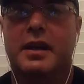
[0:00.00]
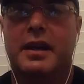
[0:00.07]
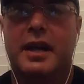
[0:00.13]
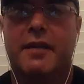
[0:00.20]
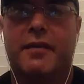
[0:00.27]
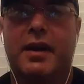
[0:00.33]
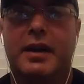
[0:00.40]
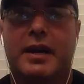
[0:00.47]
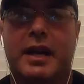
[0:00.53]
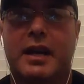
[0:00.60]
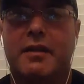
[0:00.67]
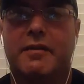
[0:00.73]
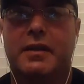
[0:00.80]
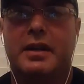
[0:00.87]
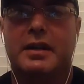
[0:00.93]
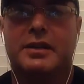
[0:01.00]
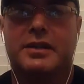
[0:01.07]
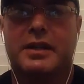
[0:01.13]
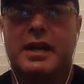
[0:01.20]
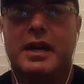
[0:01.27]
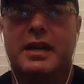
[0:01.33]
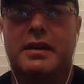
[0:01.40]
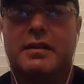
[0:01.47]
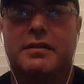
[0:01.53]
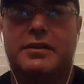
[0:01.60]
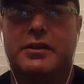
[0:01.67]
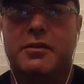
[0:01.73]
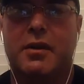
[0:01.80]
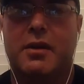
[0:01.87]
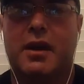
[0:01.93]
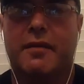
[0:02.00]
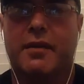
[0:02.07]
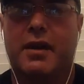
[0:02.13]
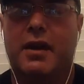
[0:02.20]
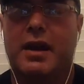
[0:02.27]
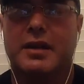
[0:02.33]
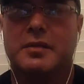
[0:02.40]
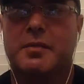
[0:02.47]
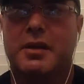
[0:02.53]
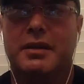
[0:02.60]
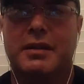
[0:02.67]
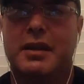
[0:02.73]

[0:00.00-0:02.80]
if I gave any snake too hot of a hot spot,